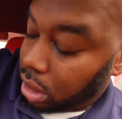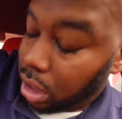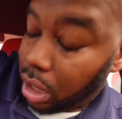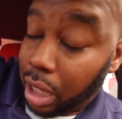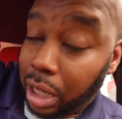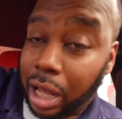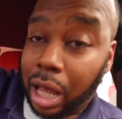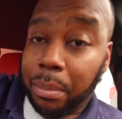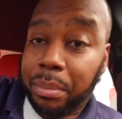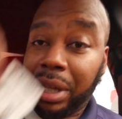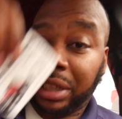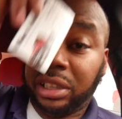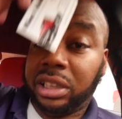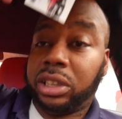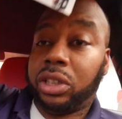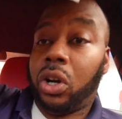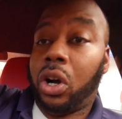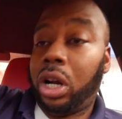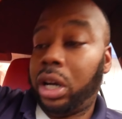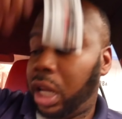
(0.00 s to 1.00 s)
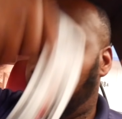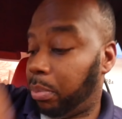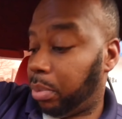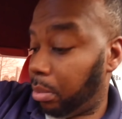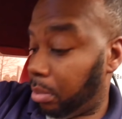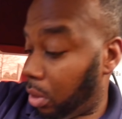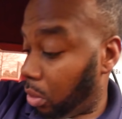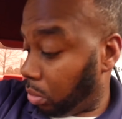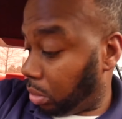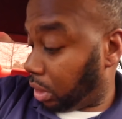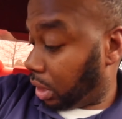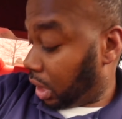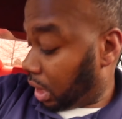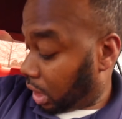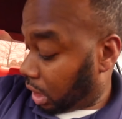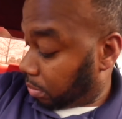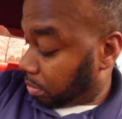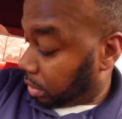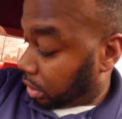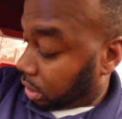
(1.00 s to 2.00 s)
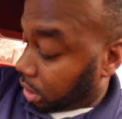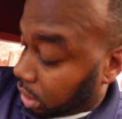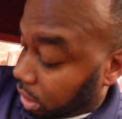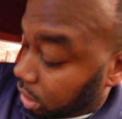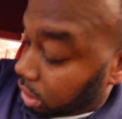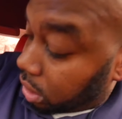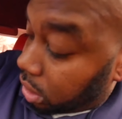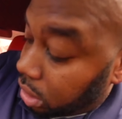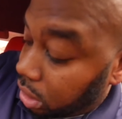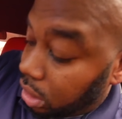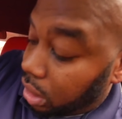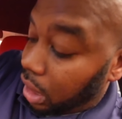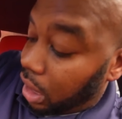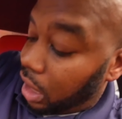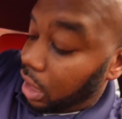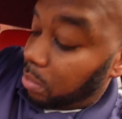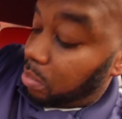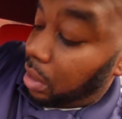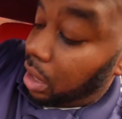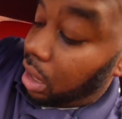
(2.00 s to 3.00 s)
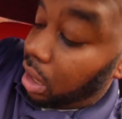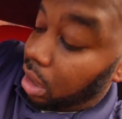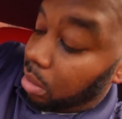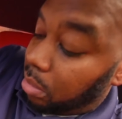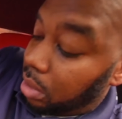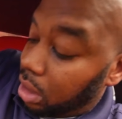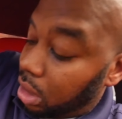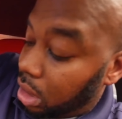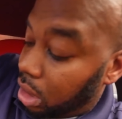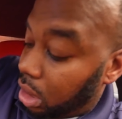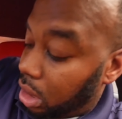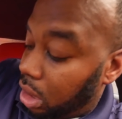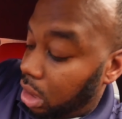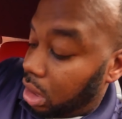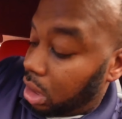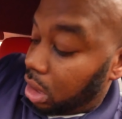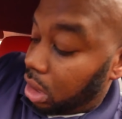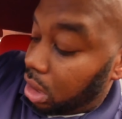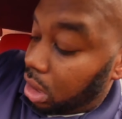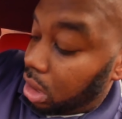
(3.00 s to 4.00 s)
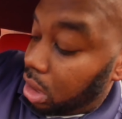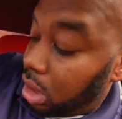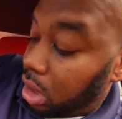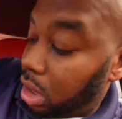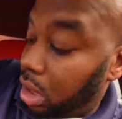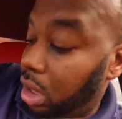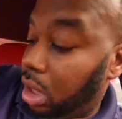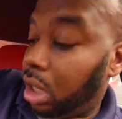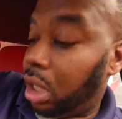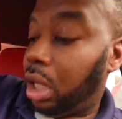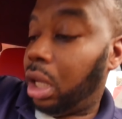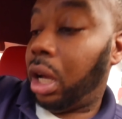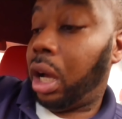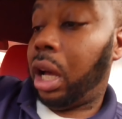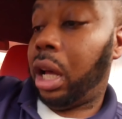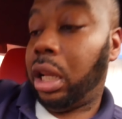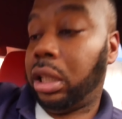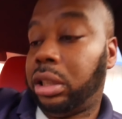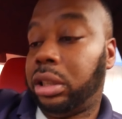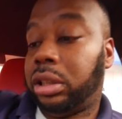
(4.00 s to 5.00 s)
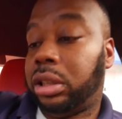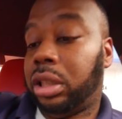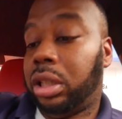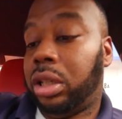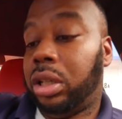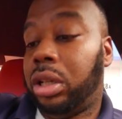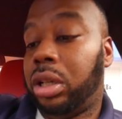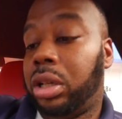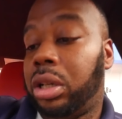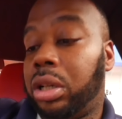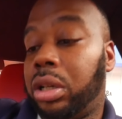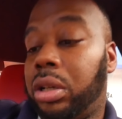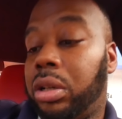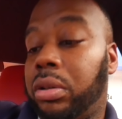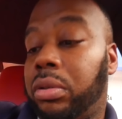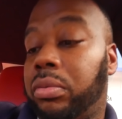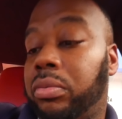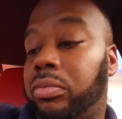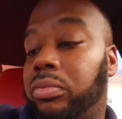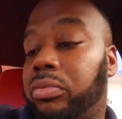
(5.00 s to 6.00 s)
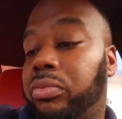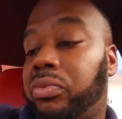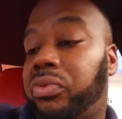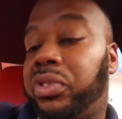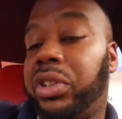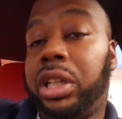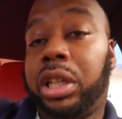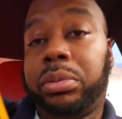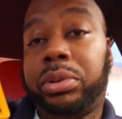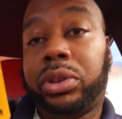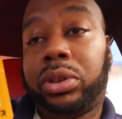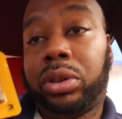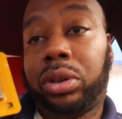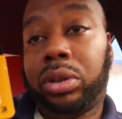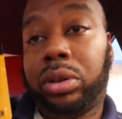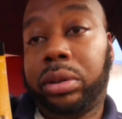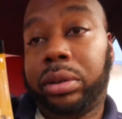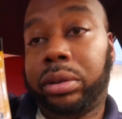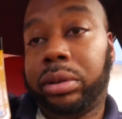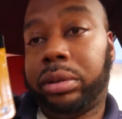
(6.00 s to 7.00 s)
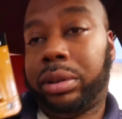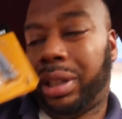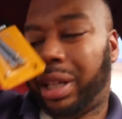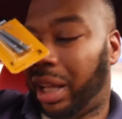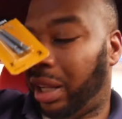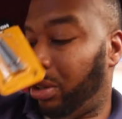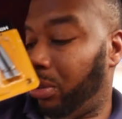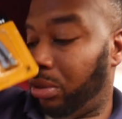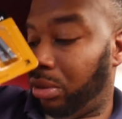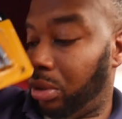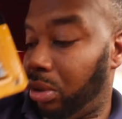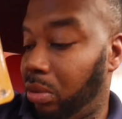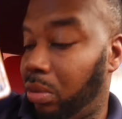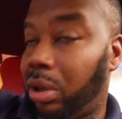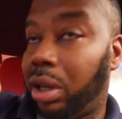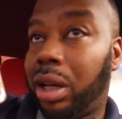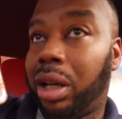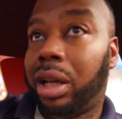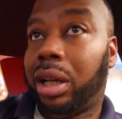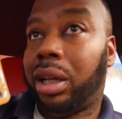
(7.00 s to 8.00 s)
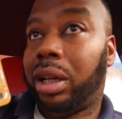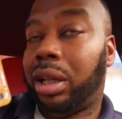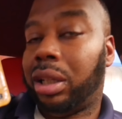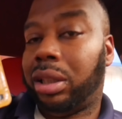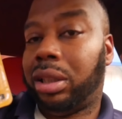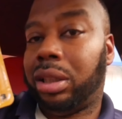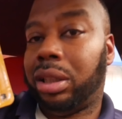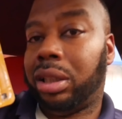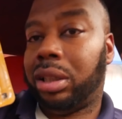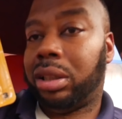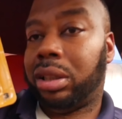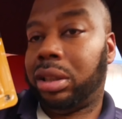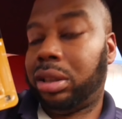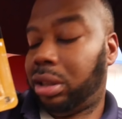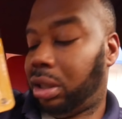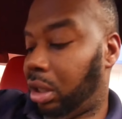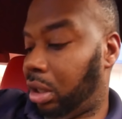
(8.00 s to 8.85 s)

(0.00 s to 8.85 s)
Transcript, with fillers: I got business card. ain't promoting that because they ain't paying me. I got some Phillips screws. I don't know why I got this.